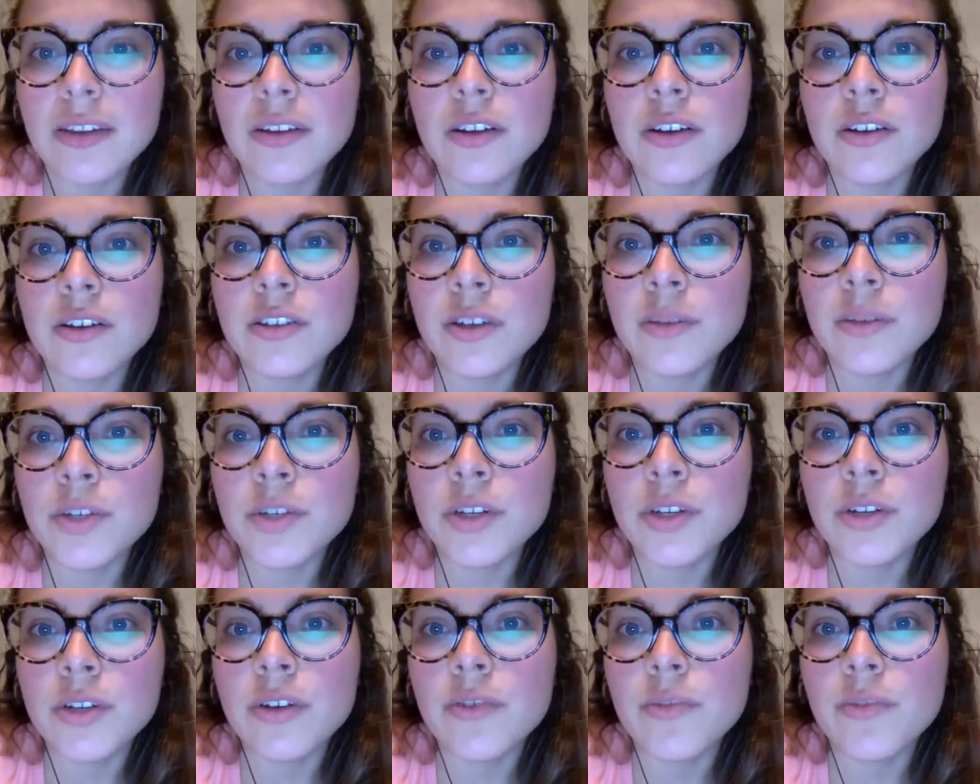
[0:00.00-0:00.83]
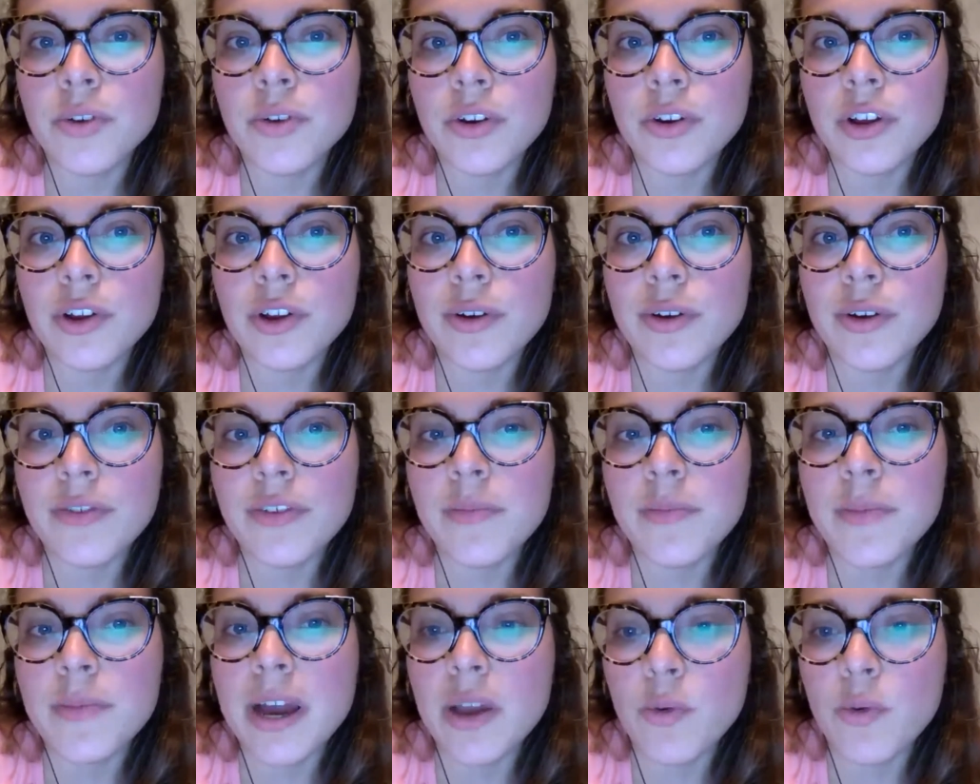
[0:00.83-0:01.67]
consumption of
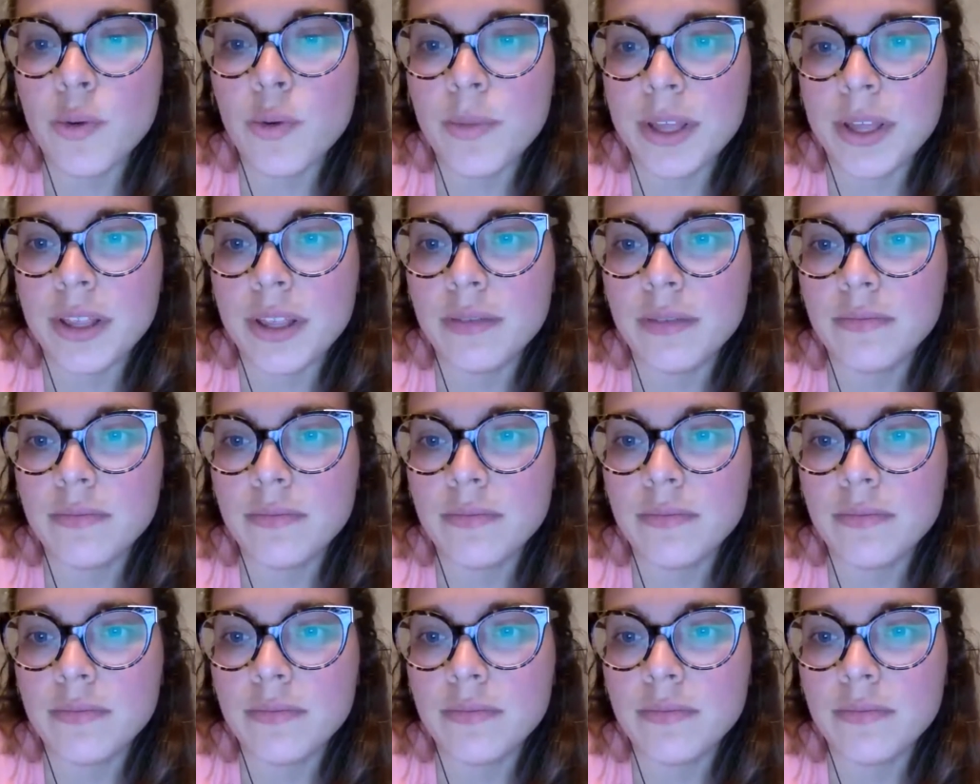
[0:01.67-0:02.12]
pornography by women?